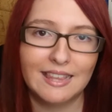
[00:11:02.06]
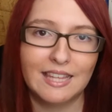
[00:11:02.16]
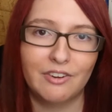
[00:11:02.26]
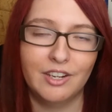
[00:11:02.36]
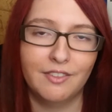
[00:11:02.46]
this
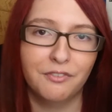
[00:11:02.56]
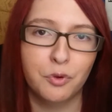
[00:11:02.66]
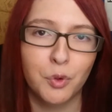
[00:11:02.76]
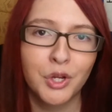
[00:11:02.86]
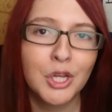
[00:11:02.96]
series
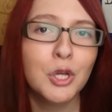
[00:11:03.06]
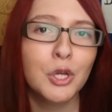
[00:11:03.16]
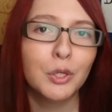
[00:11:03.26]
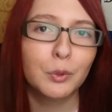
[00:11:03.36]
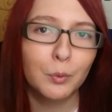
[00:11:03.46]
for
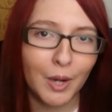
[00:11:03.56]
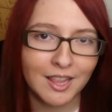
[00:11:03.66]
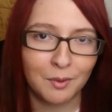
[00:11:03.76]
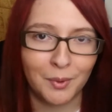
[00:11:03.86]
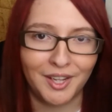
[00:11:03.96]

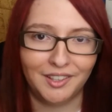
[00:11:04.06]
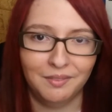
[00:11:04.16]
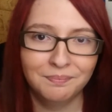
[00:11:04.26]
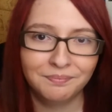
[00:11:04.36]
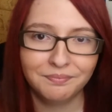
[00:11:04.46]
quite a while.